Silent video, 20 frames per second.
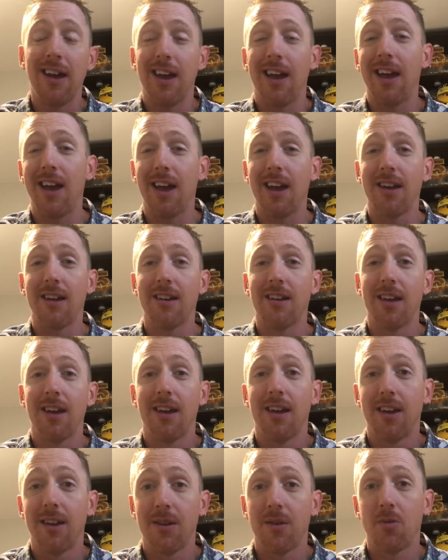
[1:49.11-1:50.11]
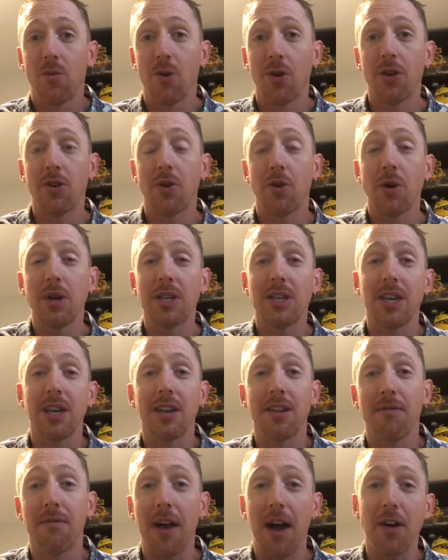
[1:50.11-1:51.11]
and we're increasing
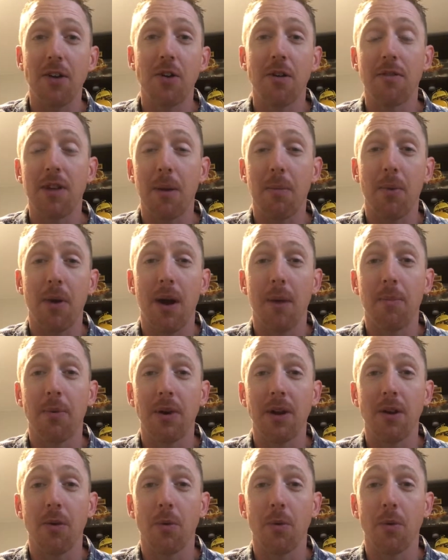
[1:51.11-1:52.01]
the value of that property,